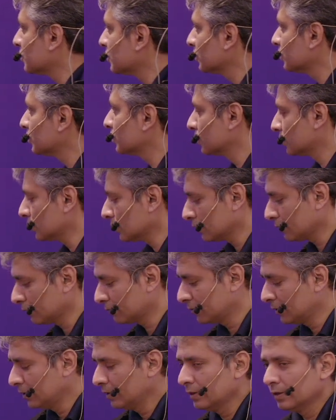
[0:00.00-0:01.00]
you to sort of
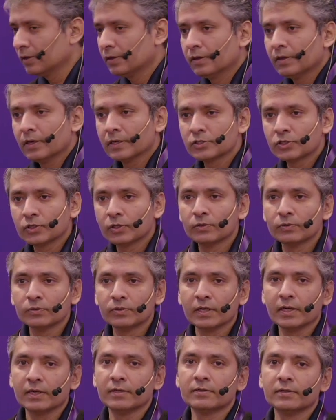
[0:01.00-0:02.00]
execute
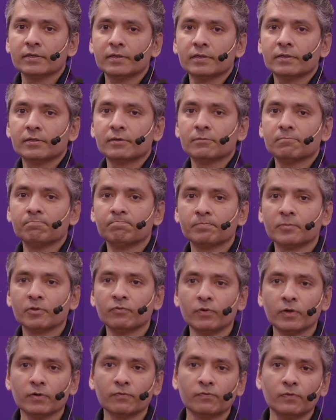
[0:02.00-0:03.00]
the entire
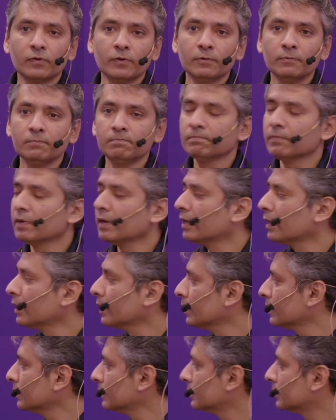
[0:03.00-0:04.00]
workflow
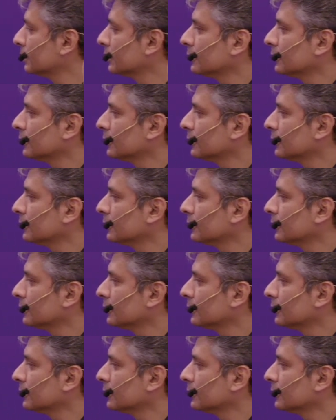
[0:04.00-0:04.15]
and